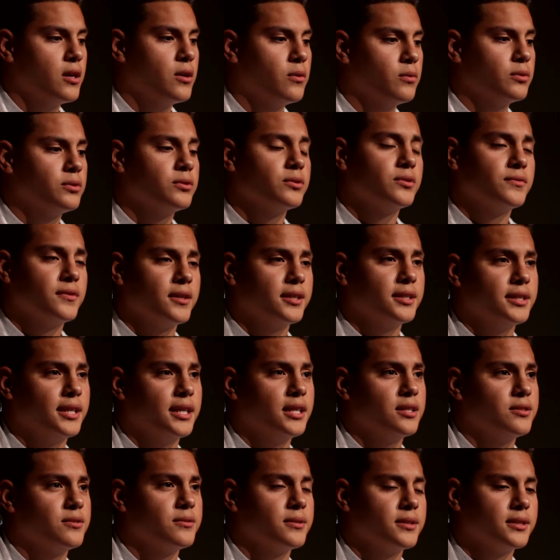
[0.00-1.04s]
which was very
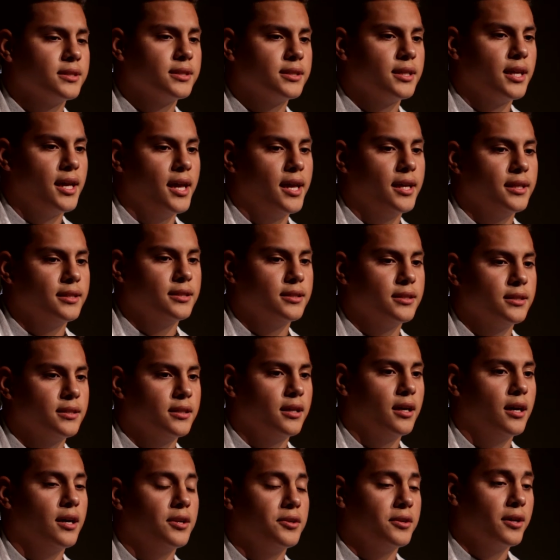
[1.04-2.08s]
dangerous. And
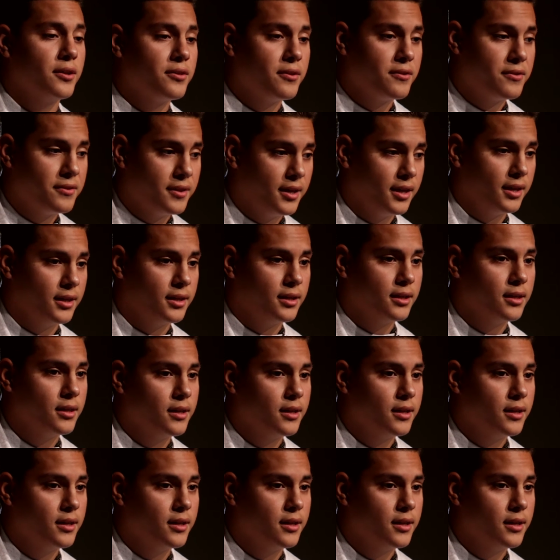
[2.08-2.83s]
another thing